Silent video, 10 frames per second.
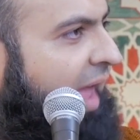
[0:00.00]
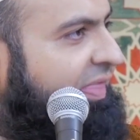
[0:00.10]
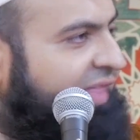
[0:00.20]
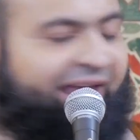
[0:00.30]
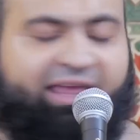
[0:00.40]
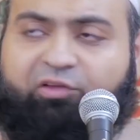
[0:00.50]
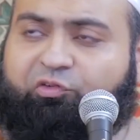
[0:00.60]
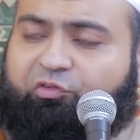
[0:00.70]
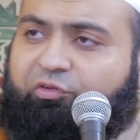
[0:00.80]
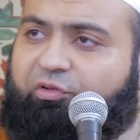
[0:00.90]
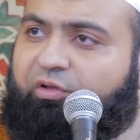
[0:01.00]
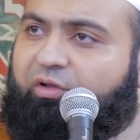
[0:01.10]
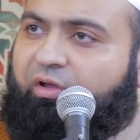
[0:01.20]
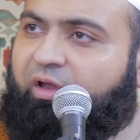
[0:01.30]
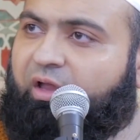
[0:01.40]
And that is
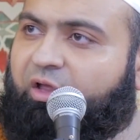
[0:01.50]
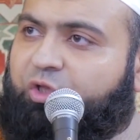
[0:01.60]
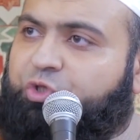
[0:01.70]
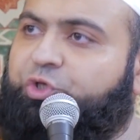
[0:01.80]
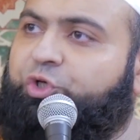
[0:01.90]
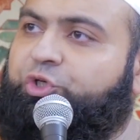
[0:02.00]
to